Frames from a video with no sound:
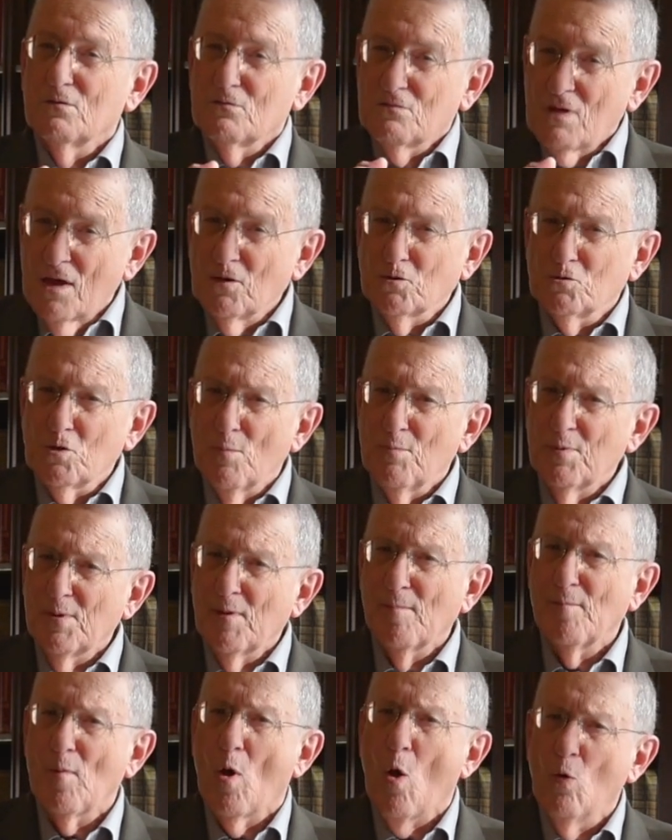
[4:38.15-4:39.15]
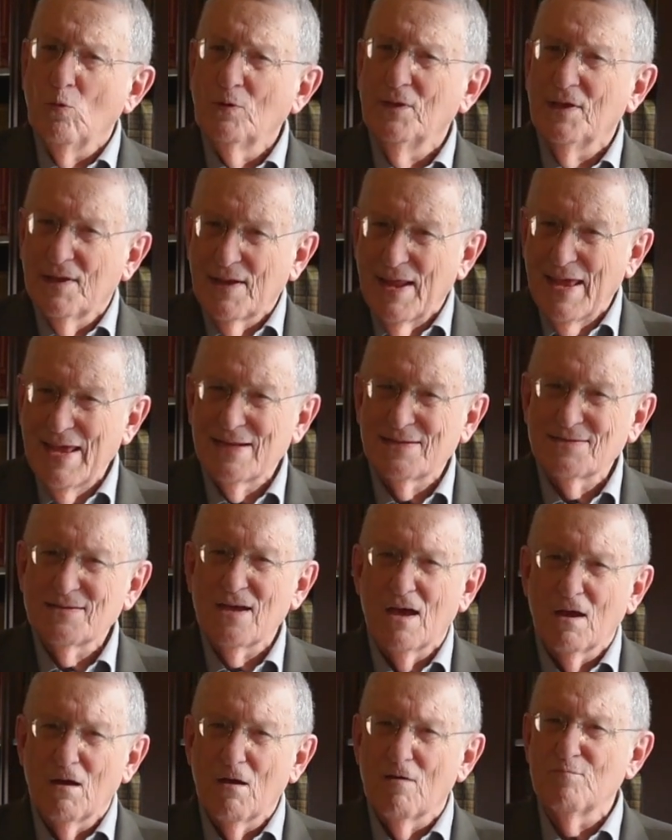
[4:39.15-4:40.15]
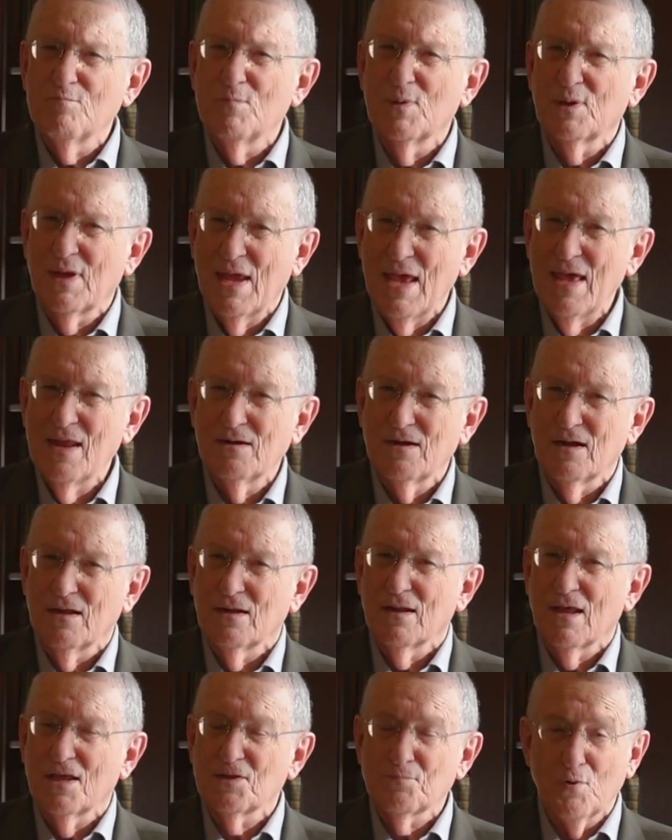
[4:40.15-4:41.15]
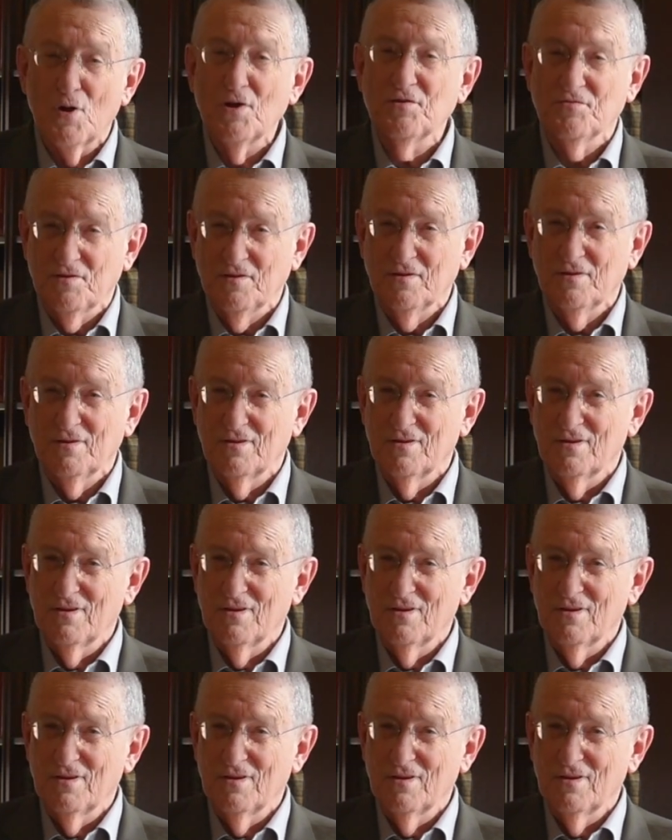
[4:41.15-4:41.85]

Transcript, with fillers: Donald Trump became only an anti-government candidate as president.